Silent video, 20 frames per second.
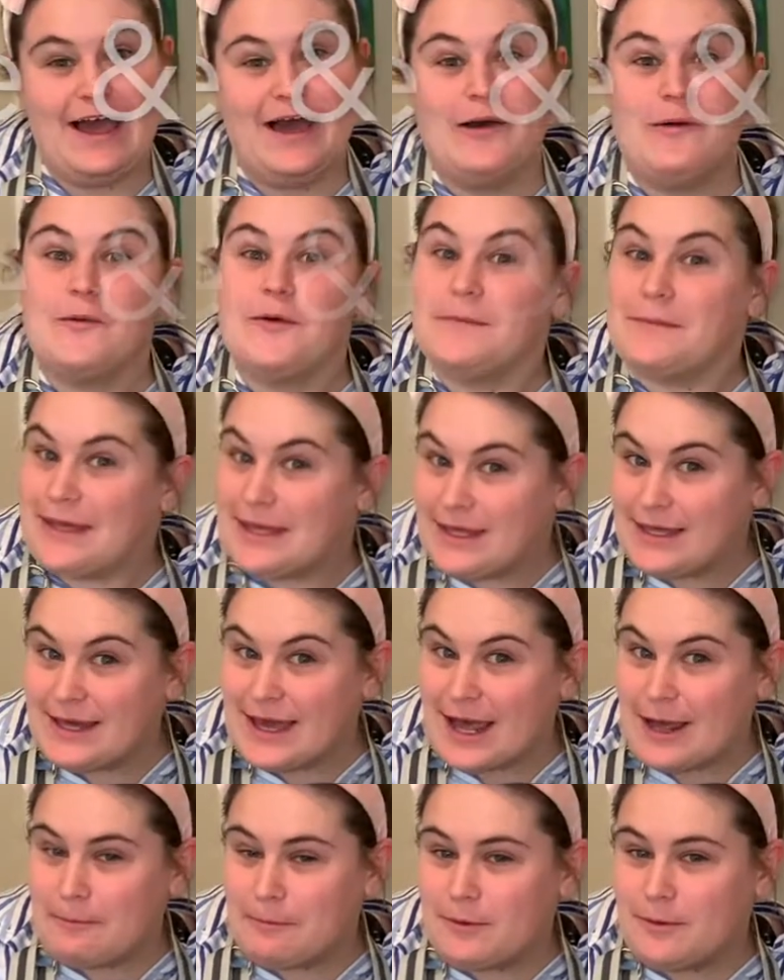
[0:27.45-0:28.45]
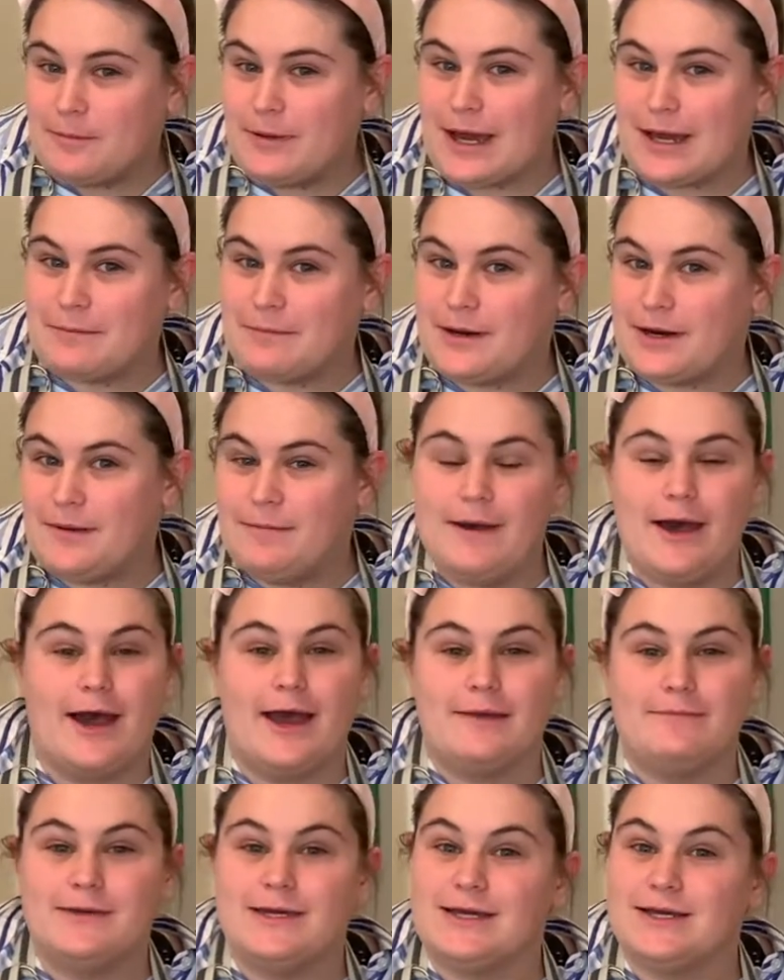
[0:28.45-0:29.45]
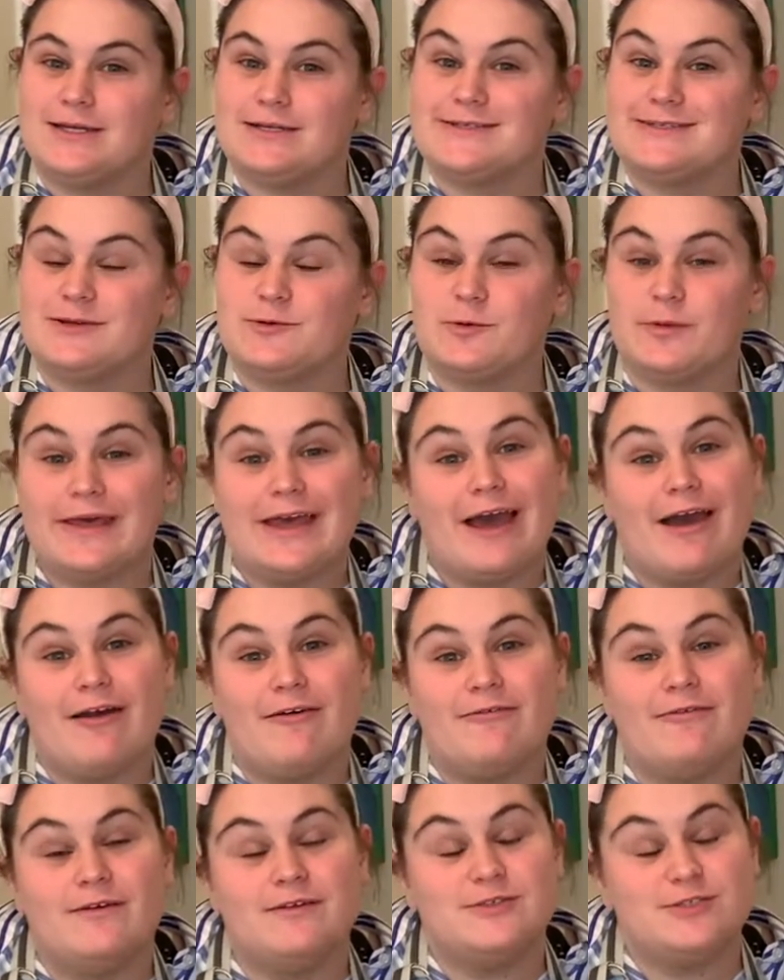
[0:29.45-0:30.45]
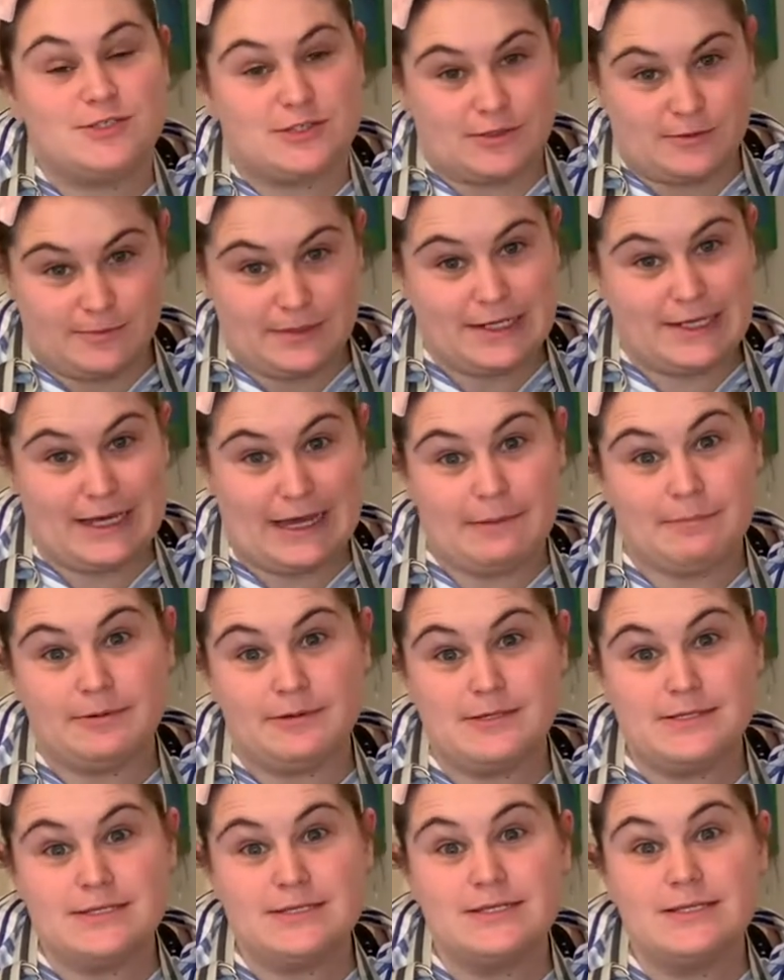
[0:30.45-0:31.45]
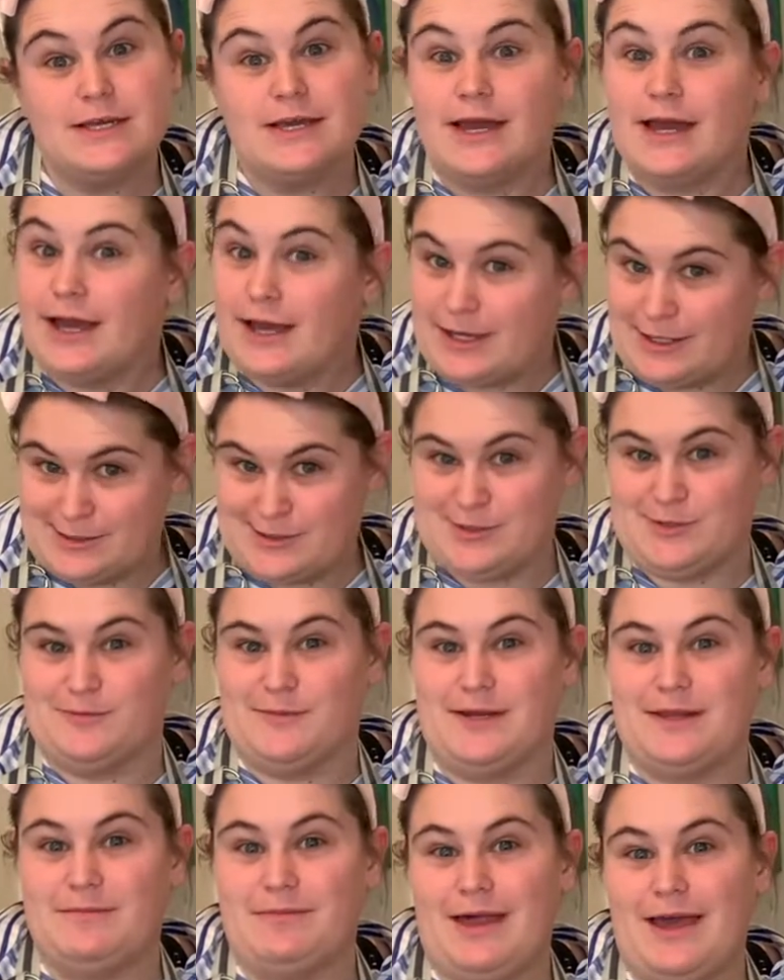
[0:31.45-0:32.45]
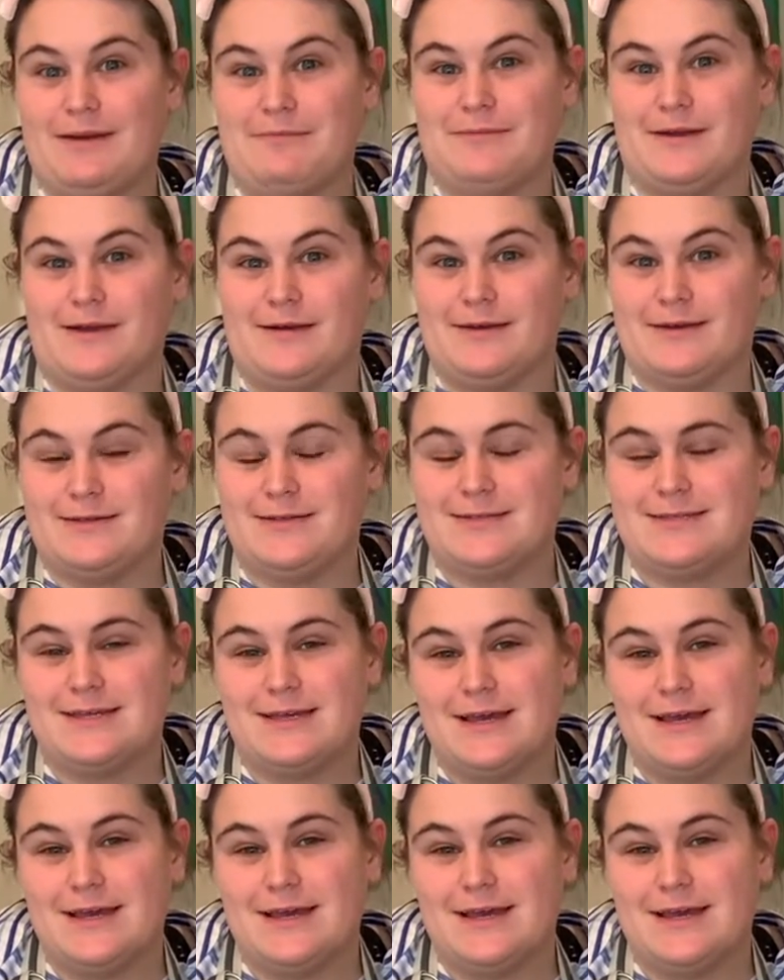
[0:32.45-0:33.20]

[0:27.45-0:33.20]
We're making apple blackberry pie because we have too many apples and too many blackberries.